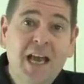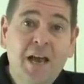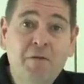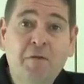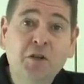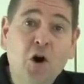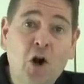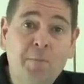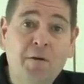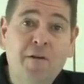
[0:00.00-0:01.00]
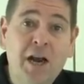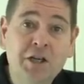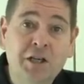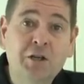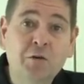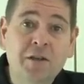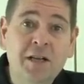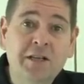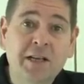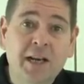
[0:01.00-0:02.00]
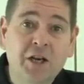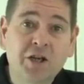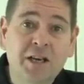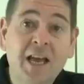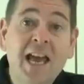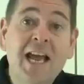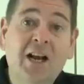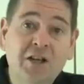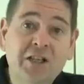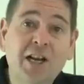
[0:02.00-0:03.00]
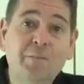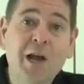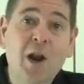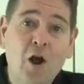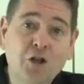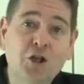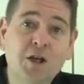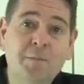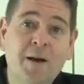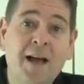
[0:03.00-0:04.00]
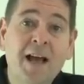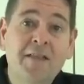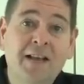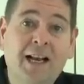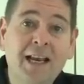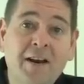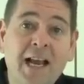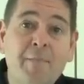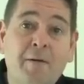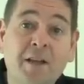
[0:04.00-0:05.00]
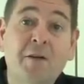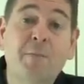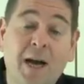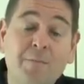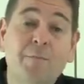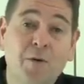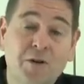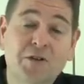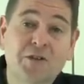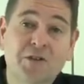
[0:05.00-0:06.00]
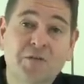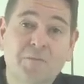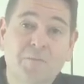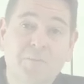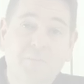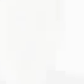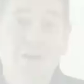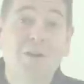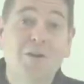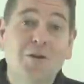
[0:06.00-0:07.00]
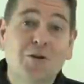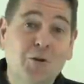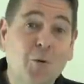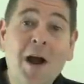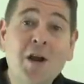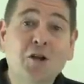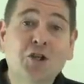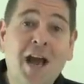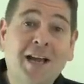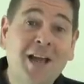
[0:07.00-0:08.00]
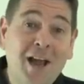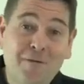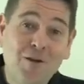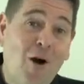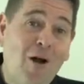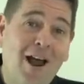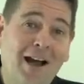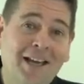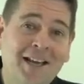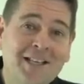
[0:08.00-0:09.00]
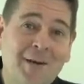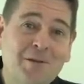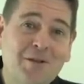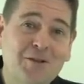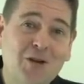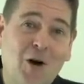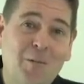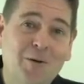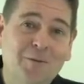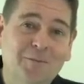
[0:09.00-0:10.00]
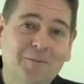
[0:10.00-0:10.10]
If you have to call a professional to do the insulation, it could still be a lot cheaper than clearing up after a pipe bursts. So why not check if your lagging is up to the job?